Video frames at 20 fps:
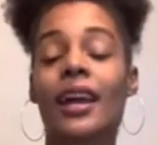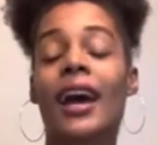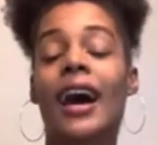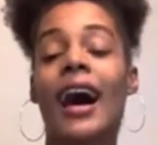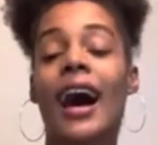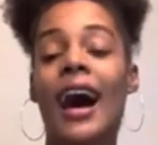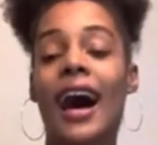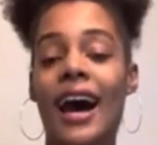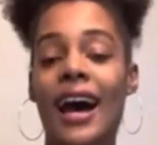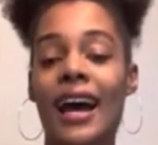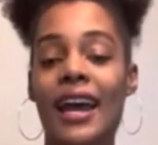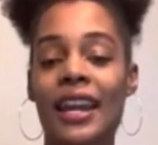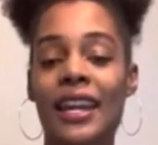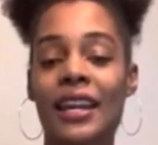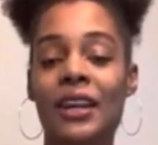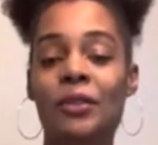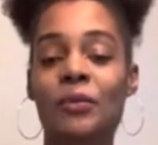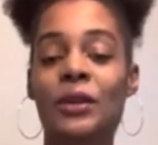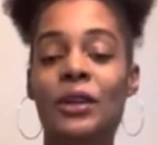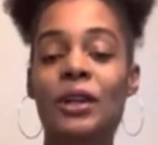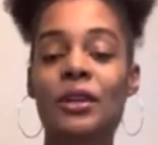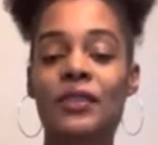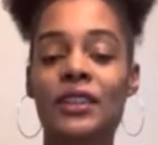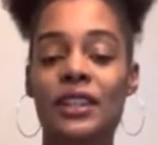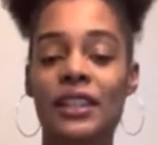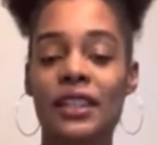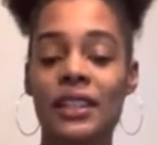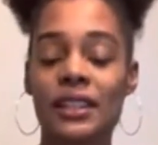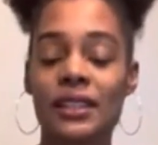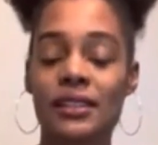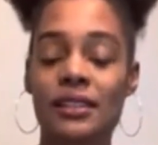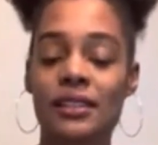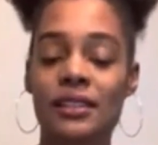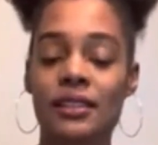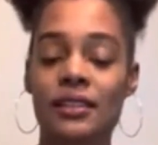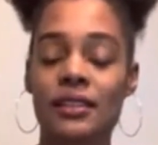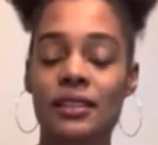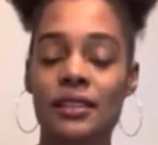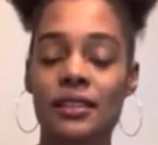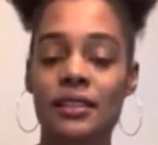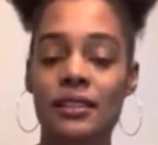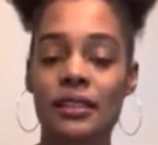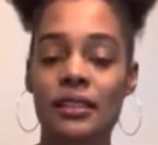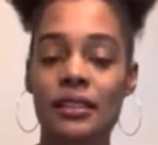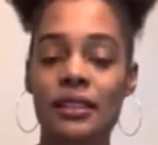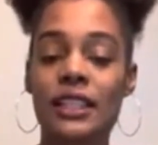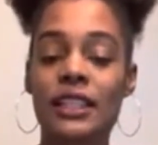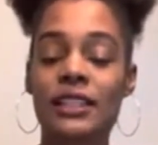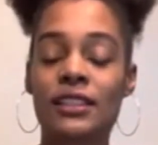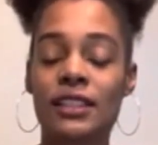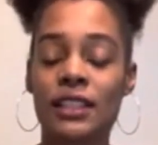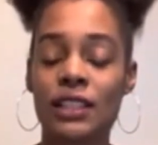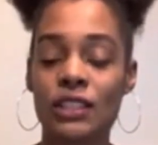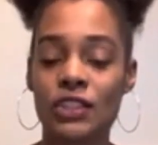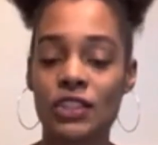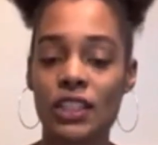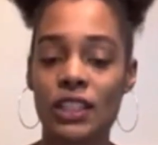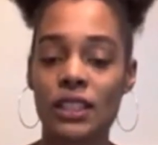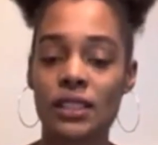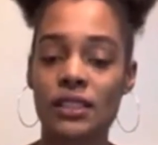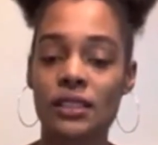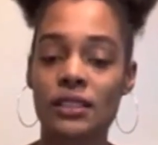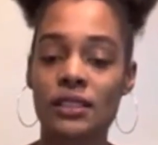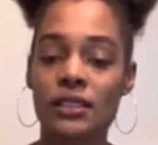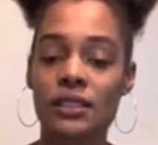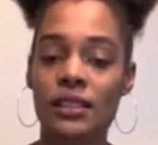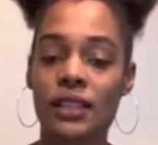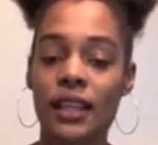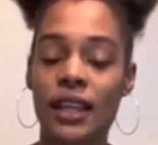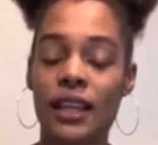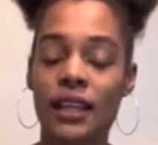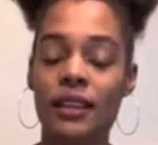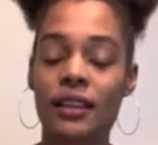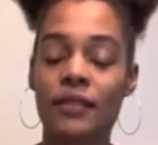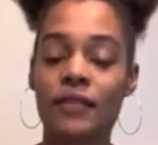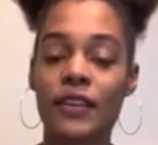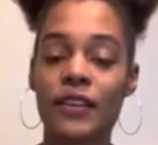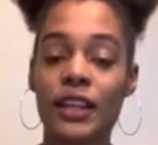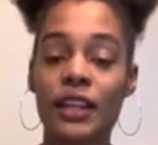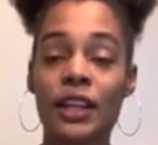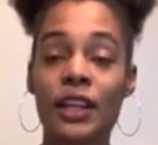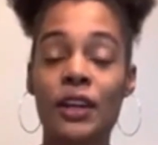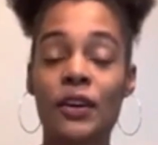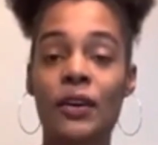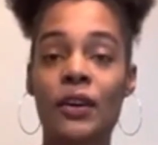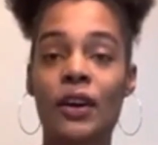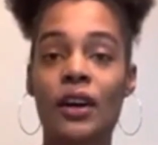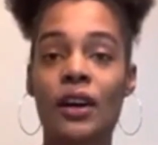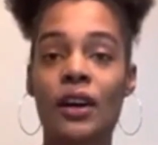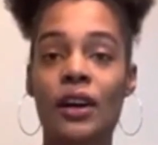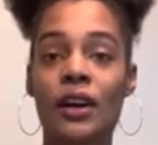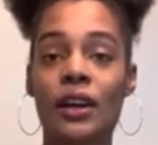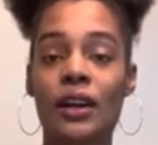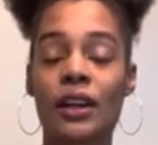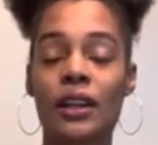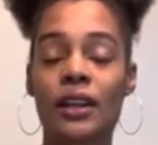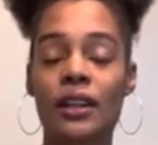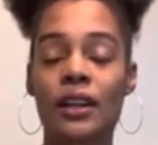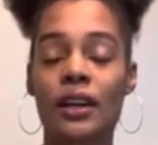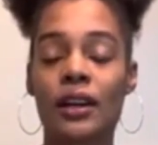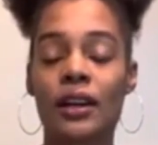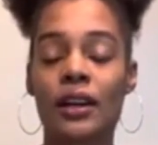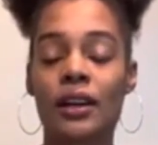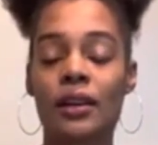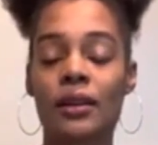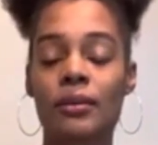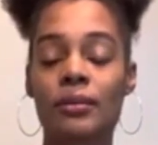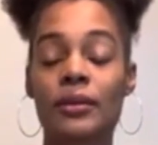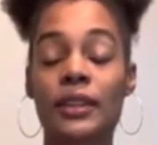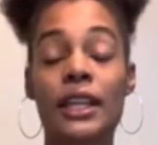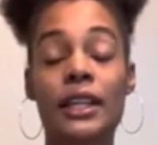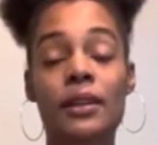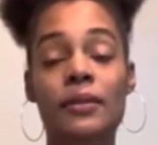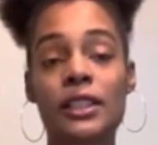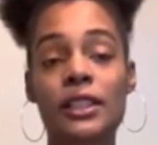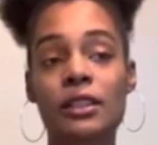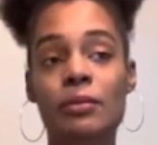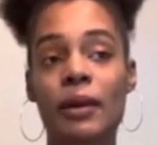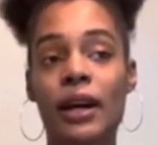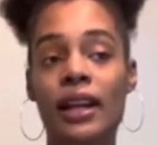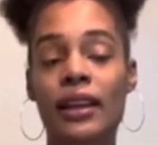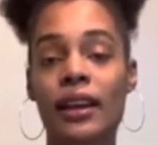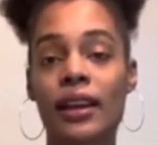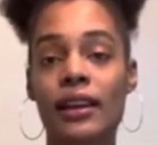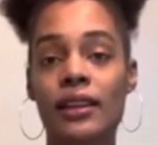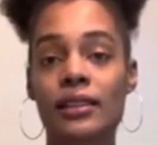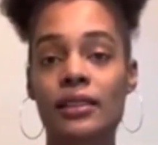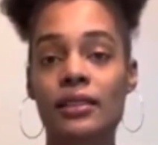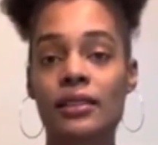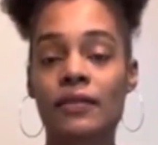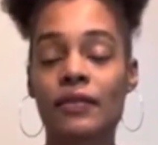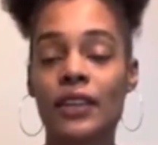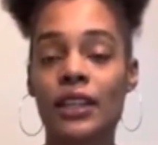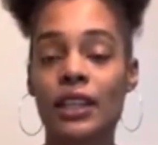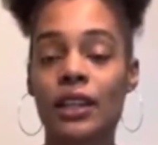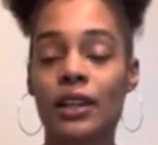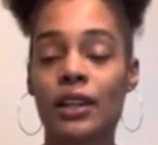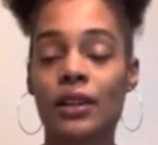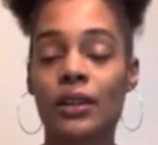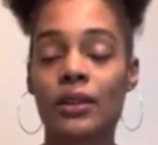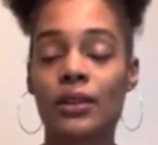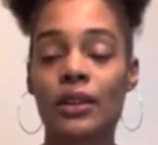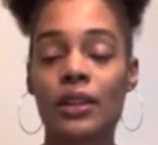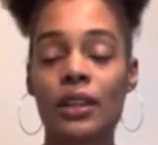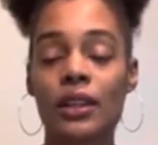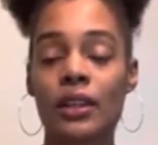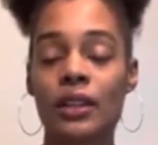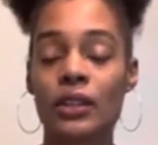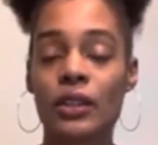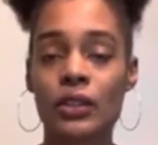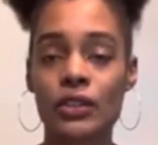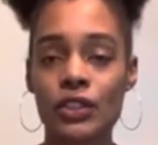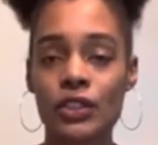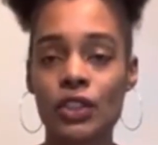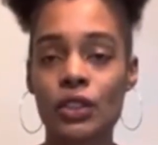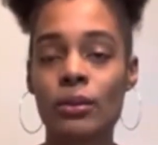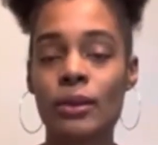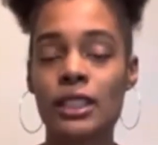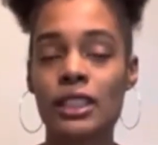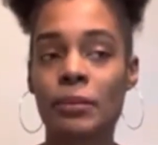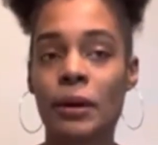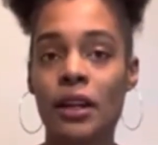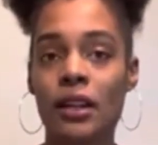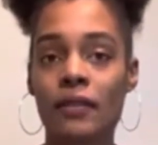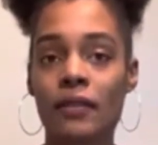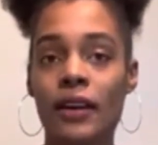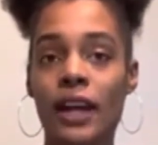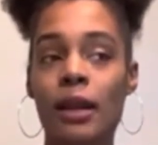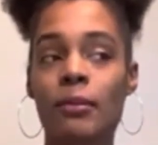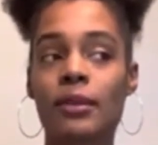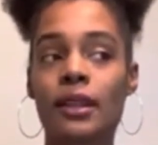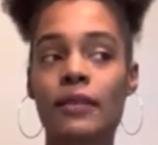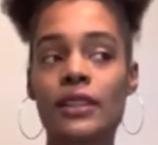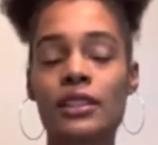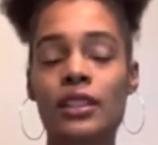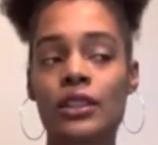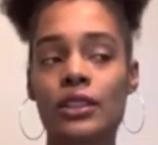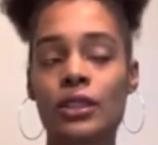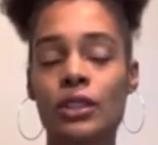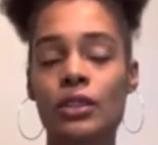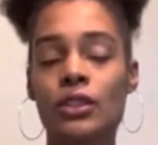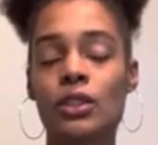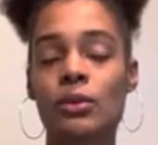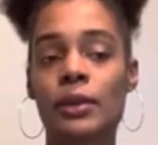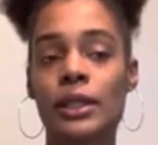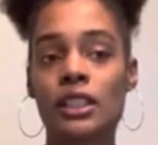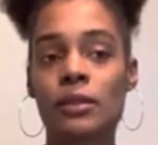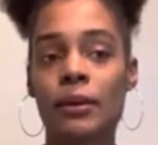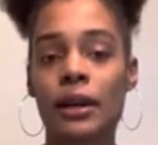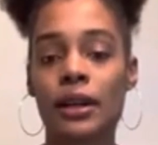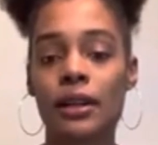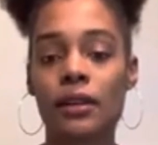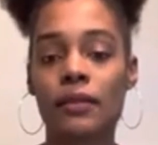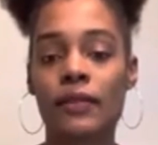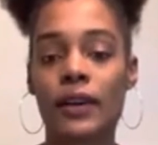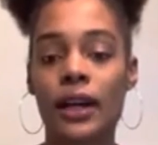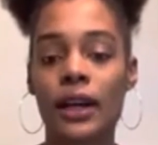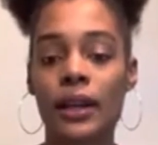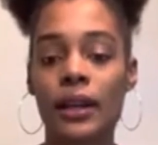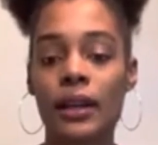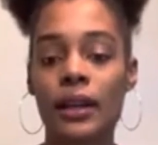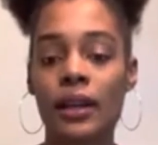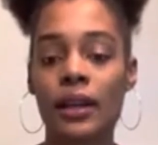I went over these teachings in the video on the Kingdom Things podcast video, YouTube and Spotify. I believe it's on YouTube and Spotify.